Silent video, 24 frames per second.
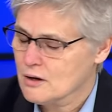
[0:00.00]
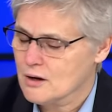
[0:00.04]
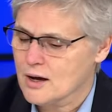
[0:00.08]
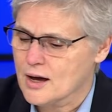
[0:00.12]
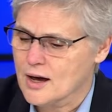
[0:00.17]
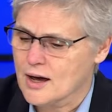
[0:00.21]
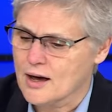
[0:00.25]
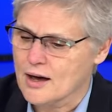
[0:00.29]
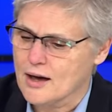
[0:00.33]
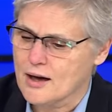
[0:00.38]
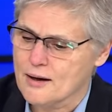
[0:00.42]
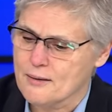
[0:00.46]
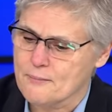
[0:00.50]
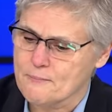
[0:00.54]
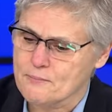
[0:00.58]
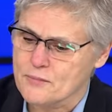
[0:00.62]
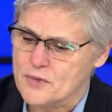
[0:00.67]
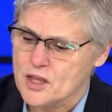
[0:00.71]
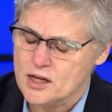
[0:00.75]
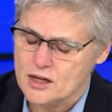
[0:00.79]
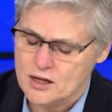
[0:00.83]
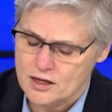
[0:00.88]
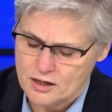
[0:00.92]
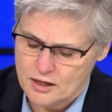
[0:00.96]
Um,
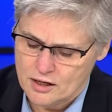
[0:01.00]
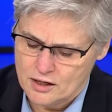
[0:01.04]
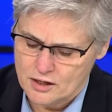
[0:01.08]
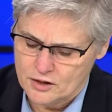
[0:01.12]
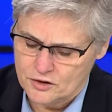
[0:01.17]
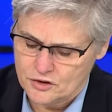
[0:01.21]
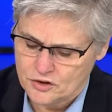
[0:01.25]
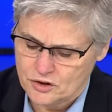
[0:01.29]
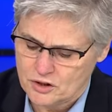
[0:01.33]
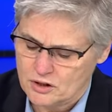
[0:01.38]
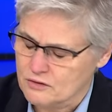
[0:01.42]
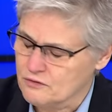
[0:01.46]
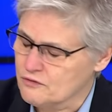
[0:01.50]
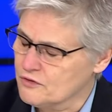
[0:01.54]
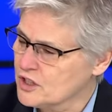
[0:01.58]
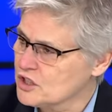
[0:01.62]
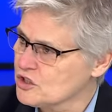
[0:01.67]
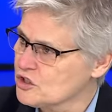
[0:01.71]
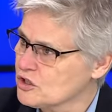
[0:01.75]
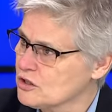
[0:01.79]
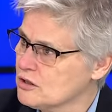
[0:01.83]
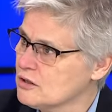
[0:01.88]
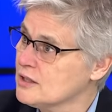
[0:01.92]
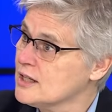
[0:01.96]
it is
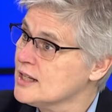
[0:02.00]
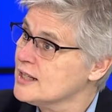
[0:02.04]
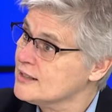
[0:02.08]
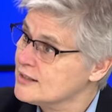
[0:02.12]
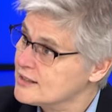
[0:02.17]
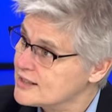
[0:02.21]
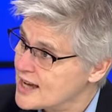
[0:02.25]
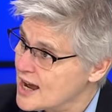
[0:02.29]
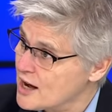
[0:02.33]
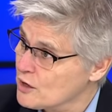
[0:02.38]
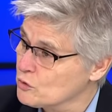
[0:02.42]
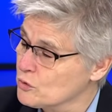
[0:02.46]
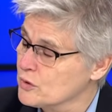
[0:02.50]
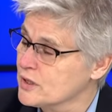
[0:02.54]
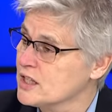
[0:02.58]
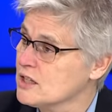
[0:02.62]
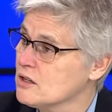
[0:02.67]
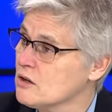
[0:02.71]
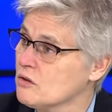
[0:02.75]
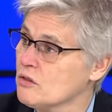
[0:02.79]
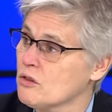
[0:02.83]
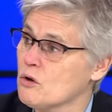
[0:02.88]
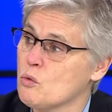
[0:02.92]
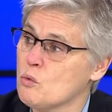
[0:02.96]
conviction integrity,
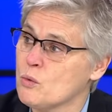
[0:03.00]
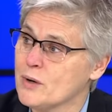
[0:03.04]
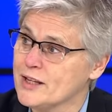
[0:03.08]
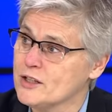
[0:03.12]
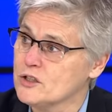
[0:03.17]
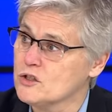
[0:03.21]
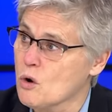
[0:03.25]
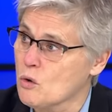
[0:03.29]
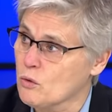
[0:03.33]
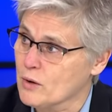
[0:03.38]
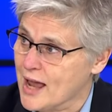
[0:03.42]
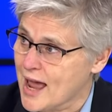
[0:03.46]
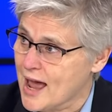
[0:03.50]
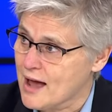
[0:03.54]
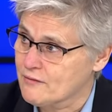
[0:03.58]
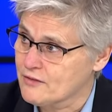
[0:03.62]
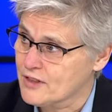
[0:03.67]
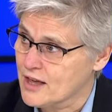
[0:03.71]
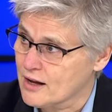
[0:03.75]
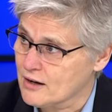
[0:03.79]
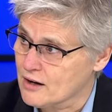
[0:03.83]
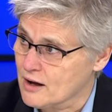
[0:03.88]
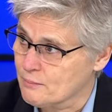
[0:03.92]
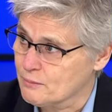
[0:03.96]
although we don't have
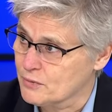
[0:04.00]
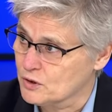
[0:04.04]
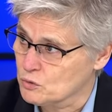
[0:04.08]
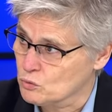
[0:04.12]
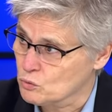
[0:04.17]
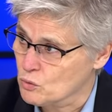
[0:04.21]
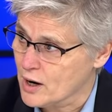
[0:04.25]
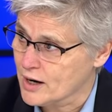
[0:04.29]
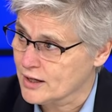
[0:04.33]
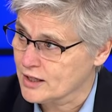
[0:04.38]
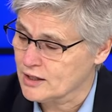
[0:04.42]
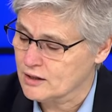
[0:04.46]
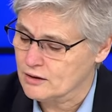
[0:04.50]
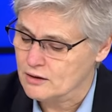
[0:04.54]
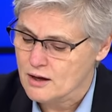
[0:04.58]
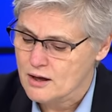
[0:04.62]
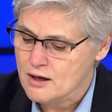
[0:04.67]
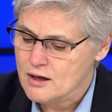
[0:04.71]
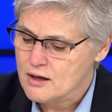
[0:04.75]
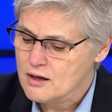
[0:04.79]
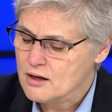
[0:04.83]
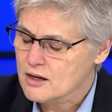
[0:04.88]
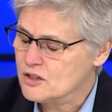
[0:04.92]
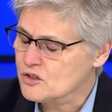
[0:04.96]
that up and running.
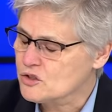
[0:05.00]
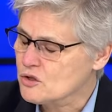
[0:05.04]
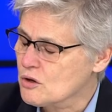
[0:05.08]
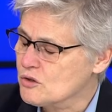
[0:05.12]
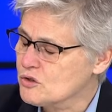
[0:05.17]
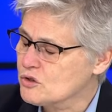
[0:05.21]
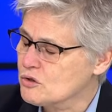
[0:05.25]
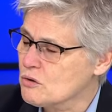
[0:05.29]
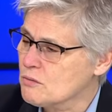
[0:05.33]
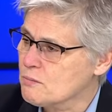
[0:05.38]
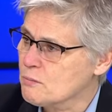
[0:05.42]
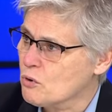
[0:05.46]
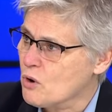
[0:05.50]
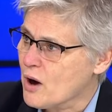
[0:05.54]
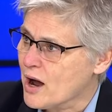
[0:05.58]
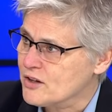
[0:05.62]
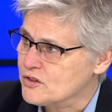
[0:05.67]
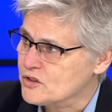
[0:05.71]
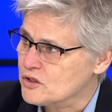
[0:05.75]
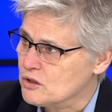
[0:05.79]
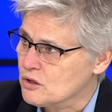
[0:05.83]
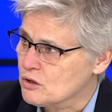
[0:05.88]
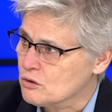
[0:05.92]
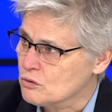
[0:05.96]
It's also
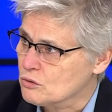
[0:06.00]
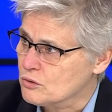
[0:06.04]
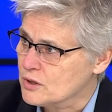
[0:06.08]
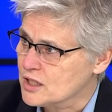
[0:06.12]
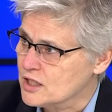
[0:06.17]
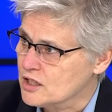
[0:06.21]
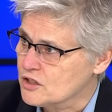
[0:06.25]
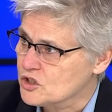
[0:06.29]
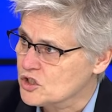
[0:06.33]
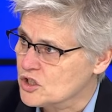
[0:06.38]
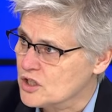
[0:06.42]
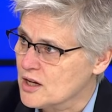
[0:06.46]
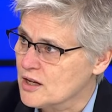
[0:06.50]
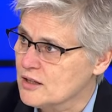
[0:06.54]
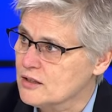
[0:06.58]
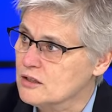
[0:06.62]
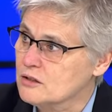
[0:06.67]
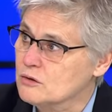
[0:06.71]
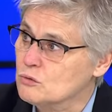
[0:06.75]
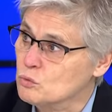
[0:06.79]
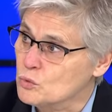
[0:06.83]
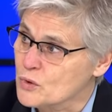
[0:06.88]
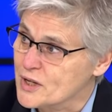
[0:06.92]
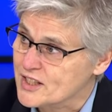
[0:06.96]
prosecutor-initiated
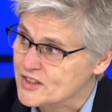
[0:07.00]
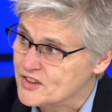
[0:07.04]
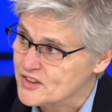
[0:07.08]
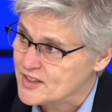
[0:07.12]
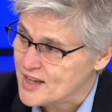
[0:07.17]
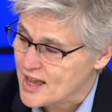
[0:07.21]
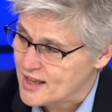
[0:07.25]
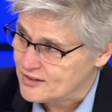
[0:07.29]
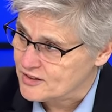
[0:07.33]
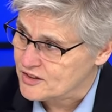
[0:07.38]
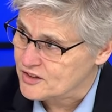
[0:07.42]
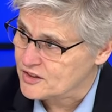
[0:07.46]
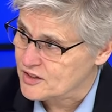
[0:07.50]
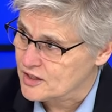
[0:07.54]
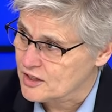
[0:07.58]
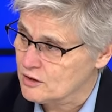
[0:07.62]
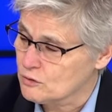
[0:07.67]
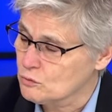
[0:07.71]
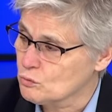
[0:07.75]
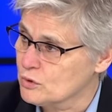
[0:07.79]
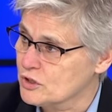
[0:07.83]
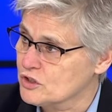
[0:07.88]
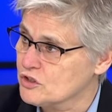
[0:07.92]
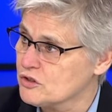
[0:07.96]

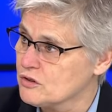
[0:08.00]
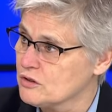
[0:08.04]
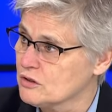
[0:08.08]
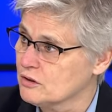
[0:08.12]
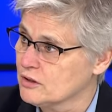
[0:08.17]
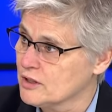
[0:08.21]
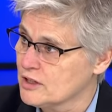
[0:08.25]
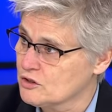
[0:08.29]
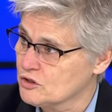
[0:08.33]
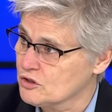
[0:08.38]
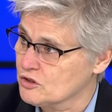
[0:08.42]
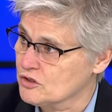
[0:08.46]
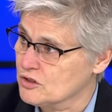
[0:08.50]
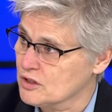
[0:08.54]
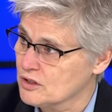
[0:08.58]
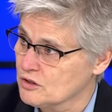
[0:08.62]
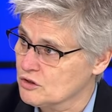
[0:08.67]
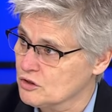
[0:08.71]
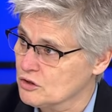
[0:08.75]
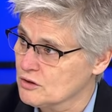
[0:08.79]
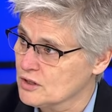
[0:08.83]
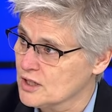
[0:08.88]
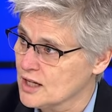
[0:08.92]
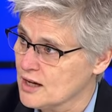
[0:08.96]
resentencing, which the
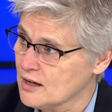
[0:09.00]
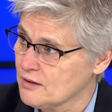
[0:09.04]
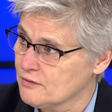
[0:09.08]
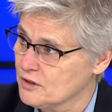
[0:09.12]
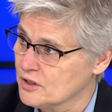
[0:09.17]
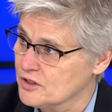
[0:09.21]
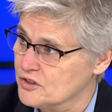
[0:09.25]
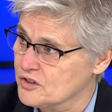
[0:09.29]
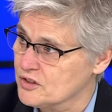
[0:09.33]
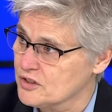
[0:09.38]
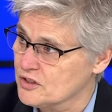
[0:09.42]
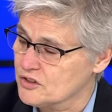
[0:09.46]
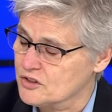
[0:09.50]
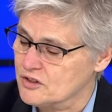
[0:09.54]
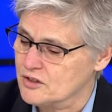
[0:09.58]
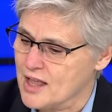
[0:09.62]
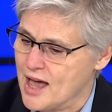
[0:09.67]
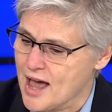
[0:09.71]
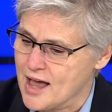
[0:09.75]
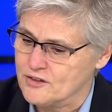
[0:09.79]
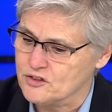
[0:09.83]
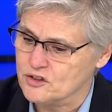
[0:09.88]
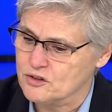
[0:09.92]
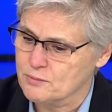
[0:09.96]
legislature gave us this
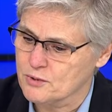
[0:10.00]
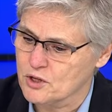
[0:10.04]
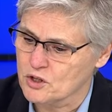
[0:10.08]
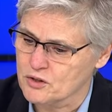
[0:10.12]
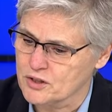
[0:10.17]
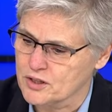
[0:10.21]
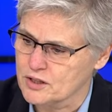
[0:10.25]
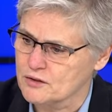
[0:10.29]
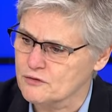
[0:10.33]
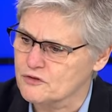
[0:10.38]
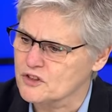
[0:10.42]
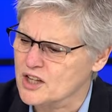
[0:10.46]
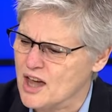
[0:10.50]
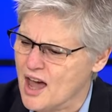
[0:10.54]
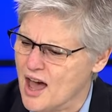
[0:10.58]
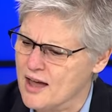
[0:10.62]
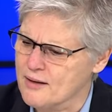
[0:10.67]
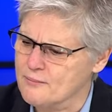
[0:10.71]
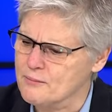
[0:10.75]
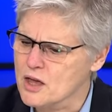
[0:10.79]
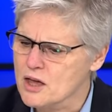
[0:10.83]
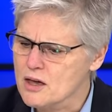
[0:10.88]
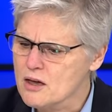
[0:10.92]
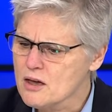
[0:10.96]
last period of time.